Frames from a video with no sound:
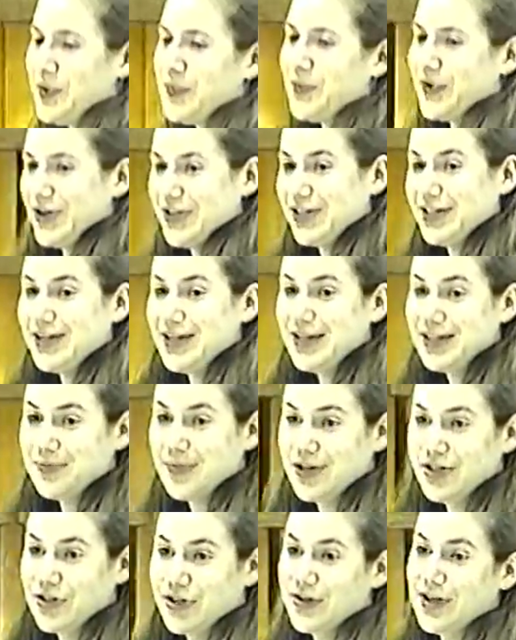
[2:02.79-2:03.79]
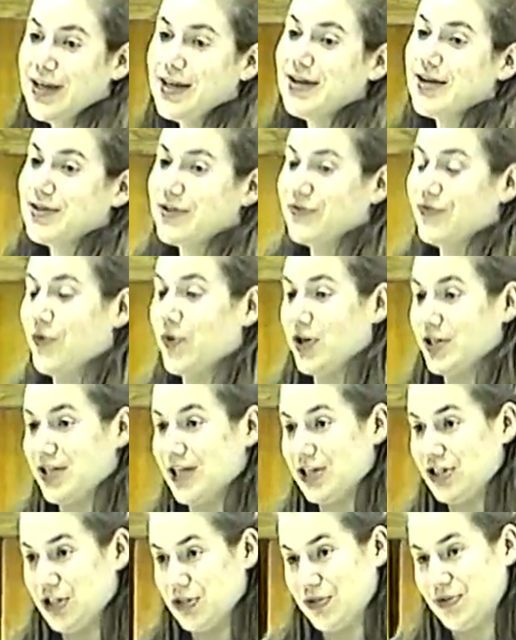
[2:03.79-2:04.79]
Bush needs to make sure that he doesn't force
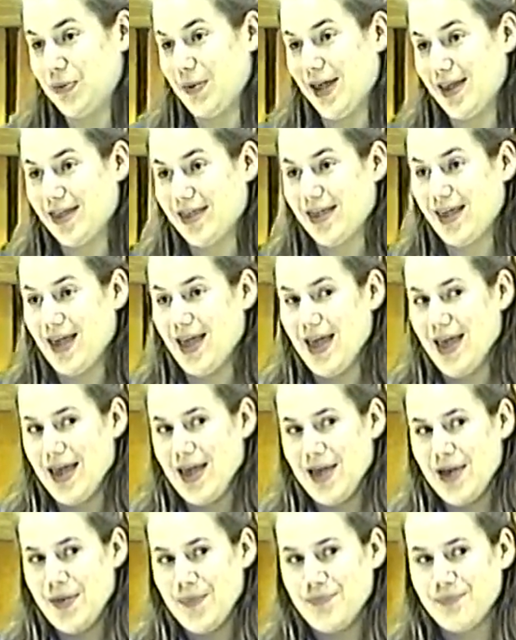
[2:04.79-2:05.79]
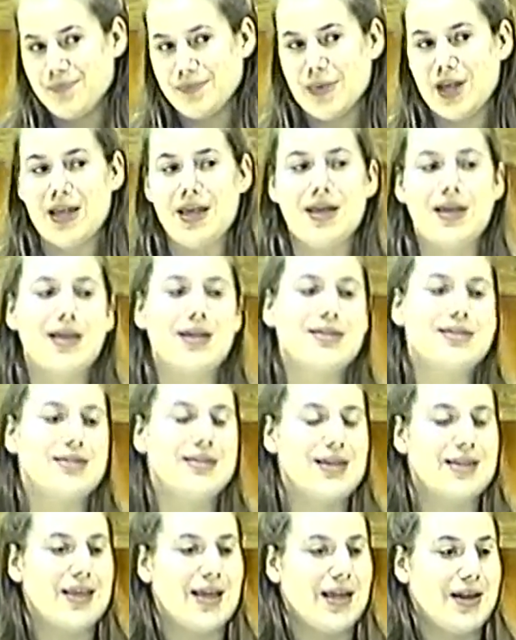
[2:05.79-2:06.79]
issues with. He can
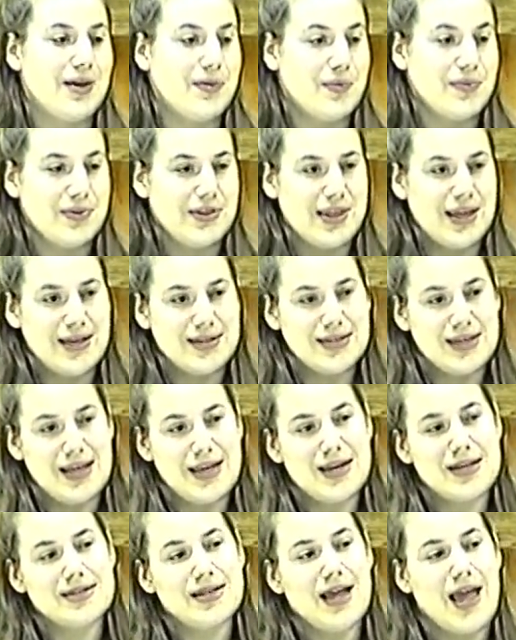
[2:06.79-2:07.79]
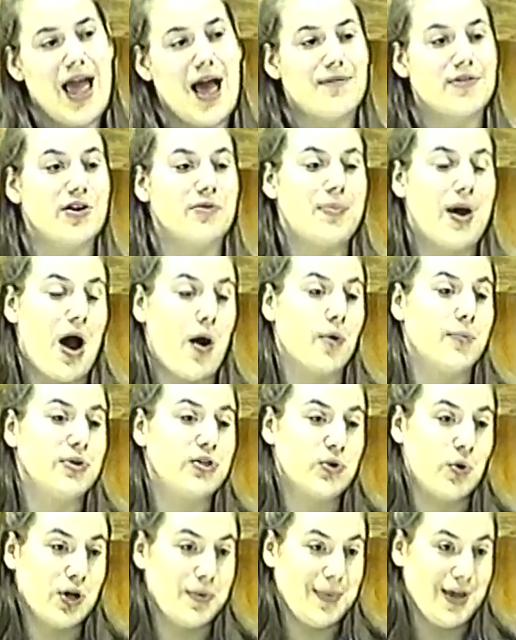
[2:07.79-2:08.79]
see that things that he doesn't have enough power
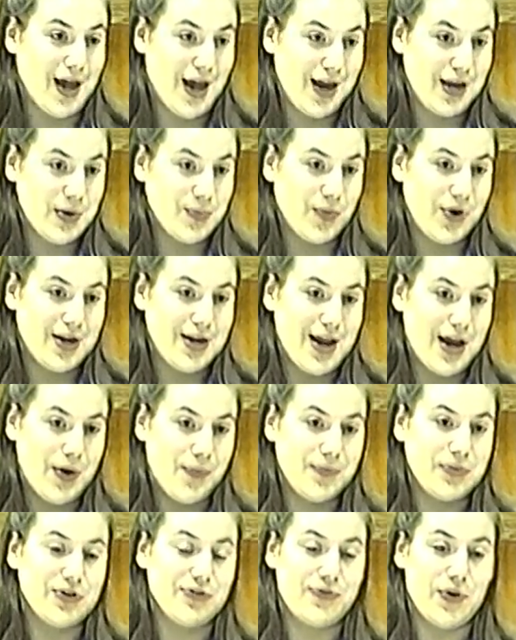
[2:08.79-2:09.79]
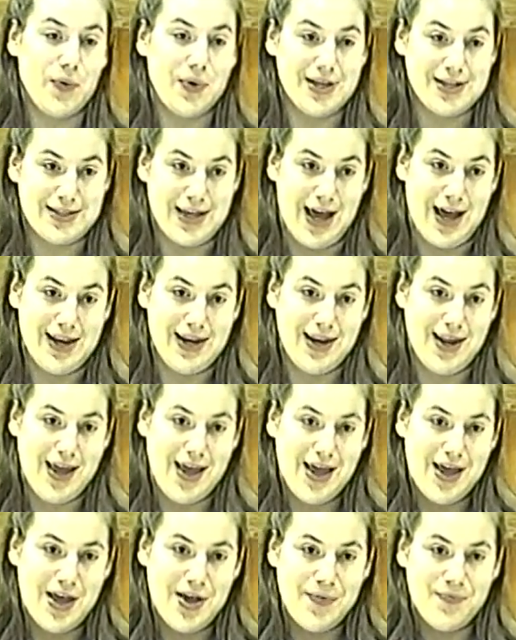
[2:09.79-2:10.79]
majority behind him right now to focus on.
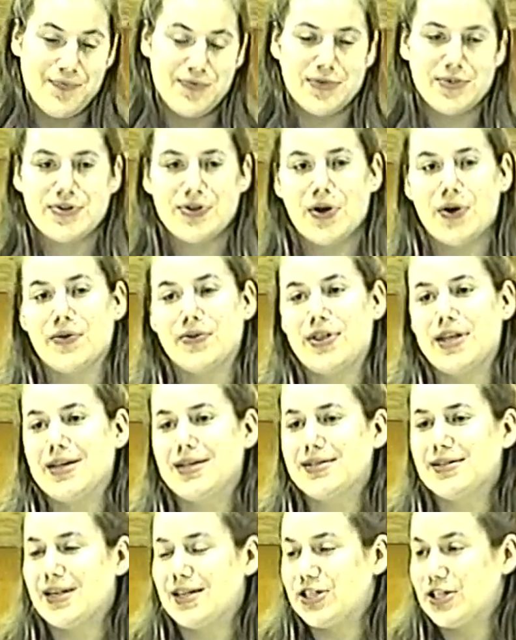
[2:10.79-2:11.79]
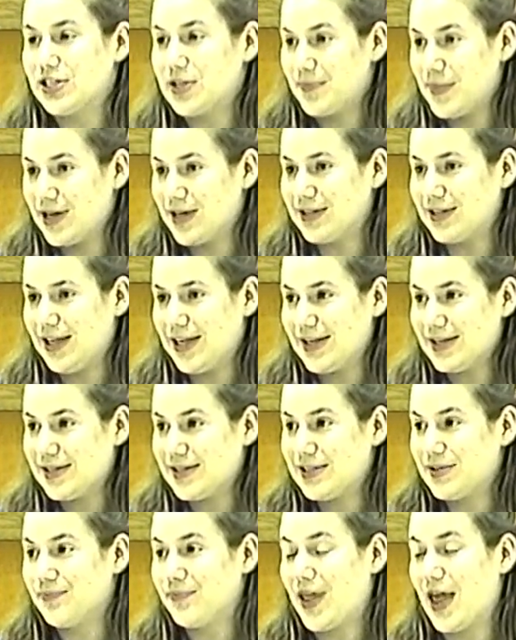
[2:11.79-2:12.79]
So things such as the Middle
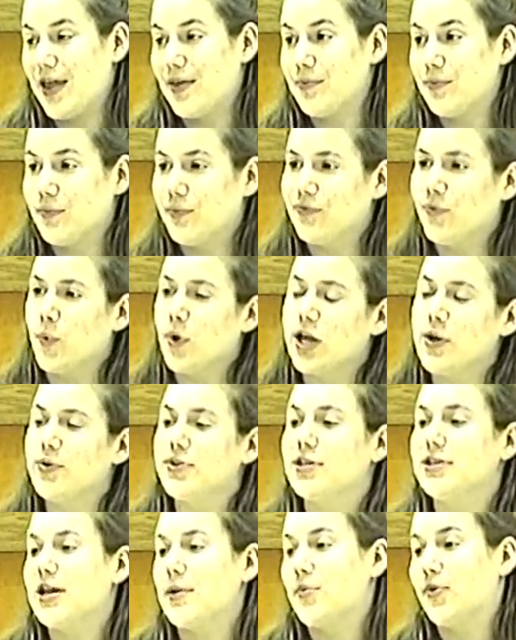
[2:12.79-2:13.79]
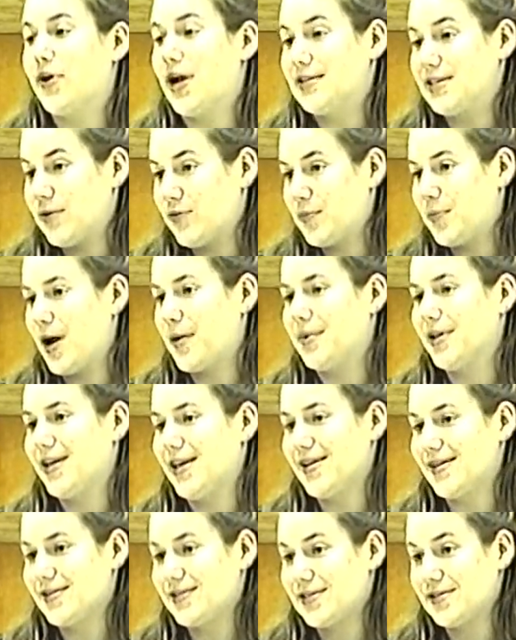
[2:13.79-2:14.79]
East and working with the Democrats and
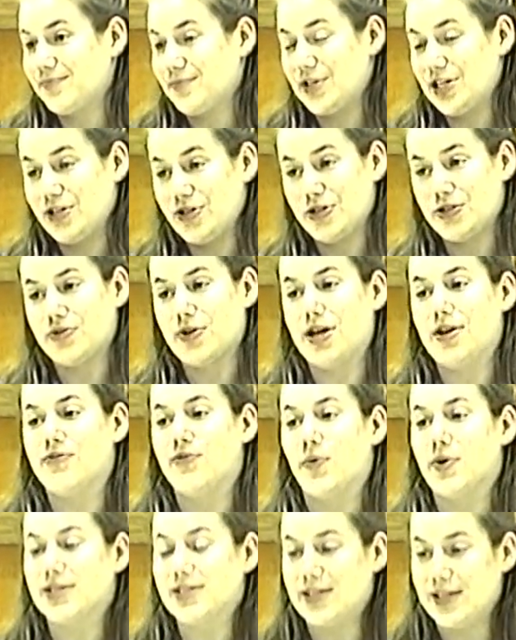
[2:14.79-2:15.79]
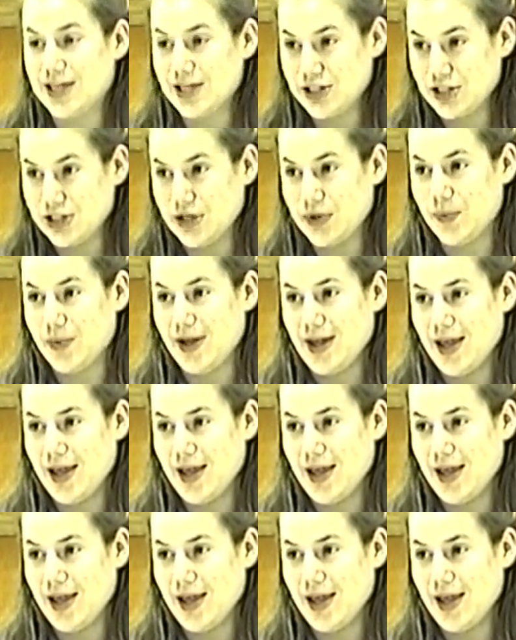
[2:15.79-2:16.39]
Republicans, he shouldn't try and force the issue.